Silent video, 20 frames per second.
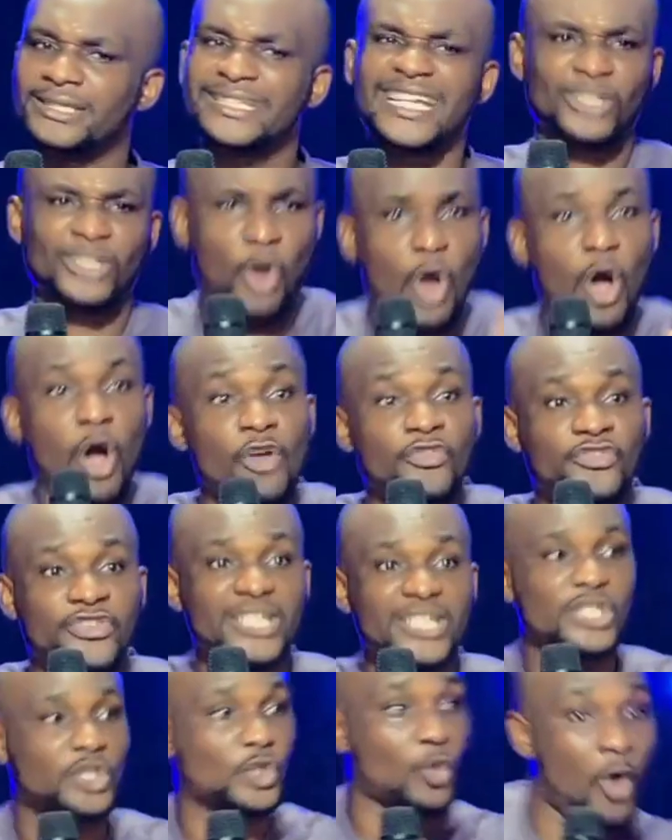that all
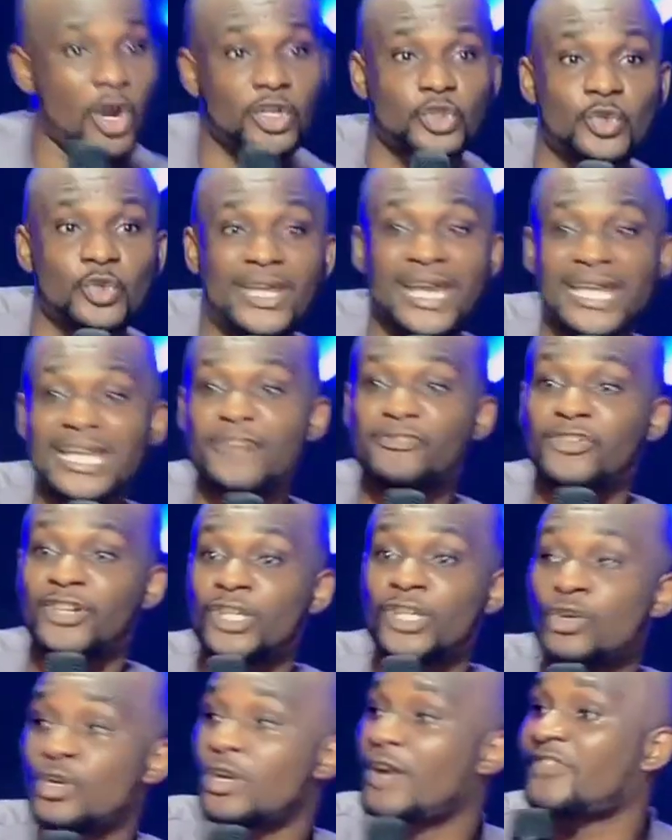things work together for
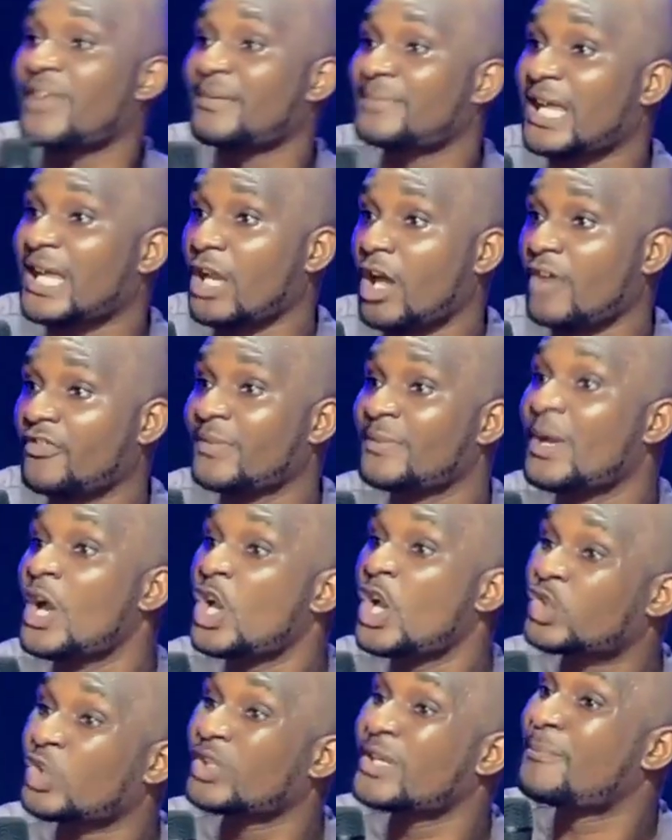the good of them that love him.
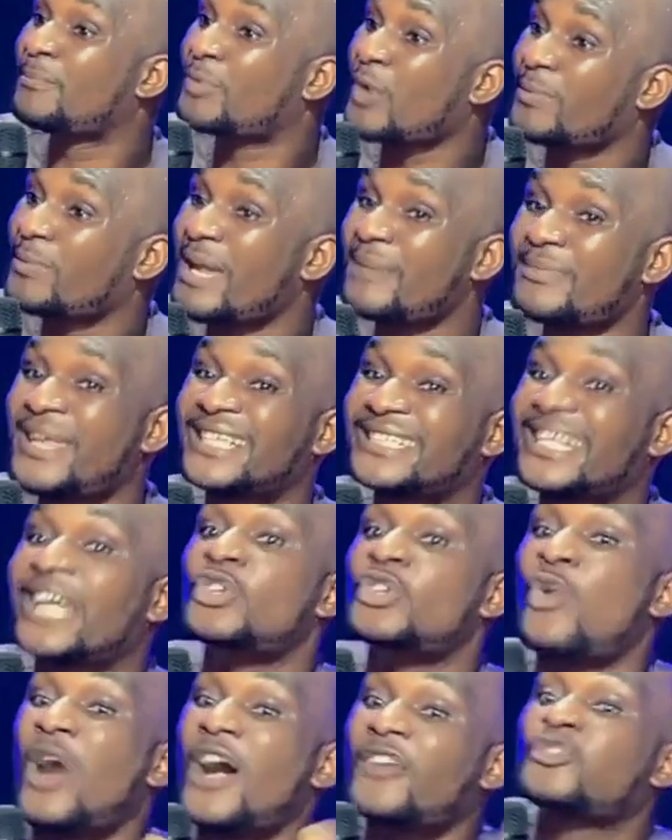Problem there is
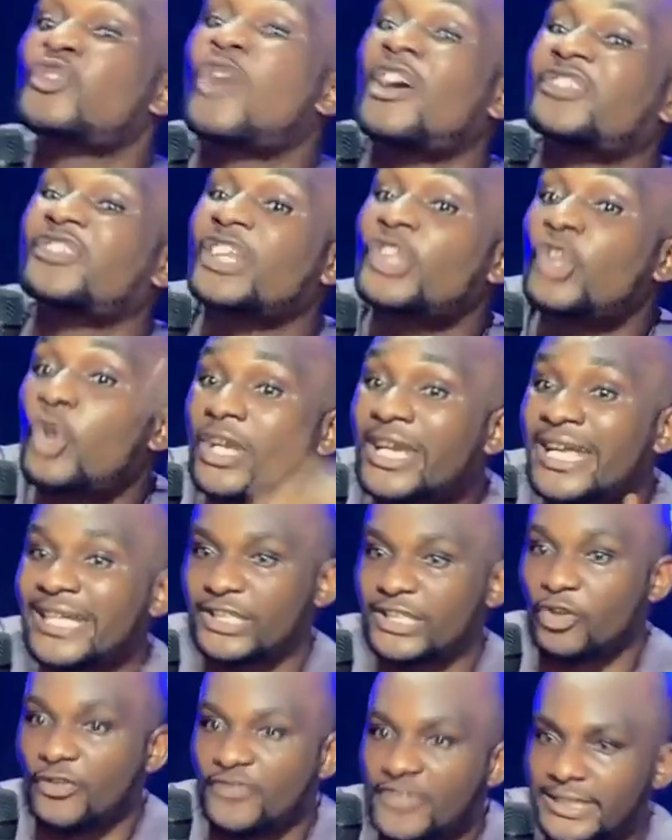that you have to have the
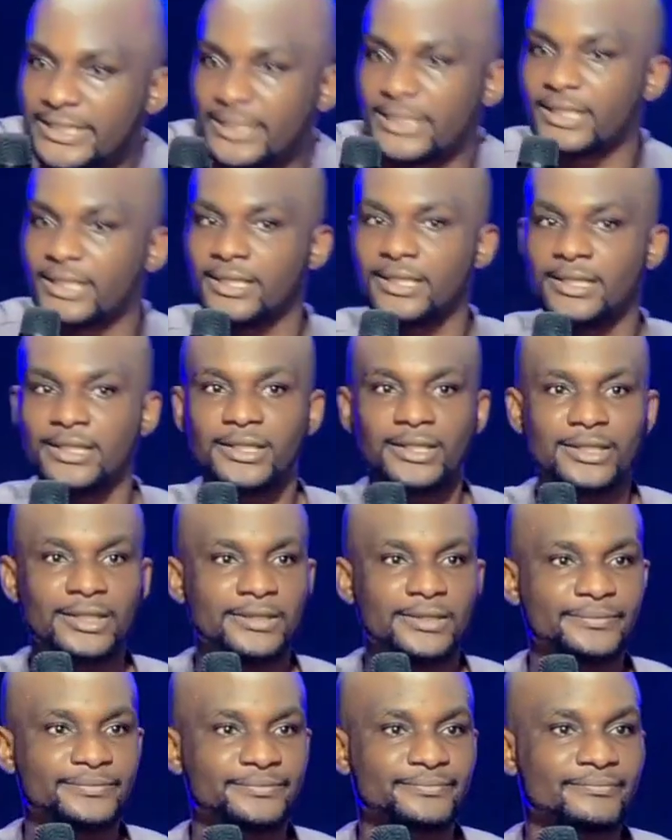knowledge of it.
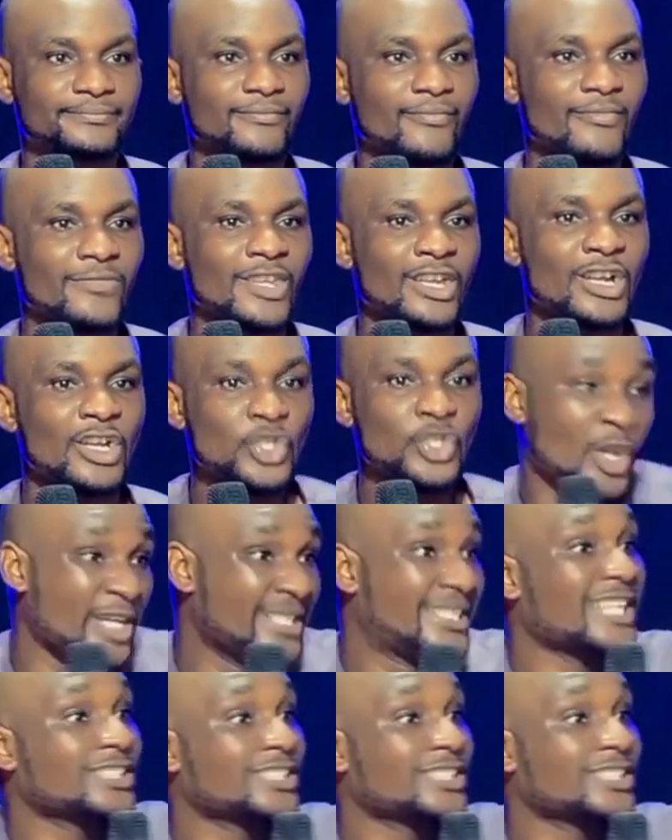So it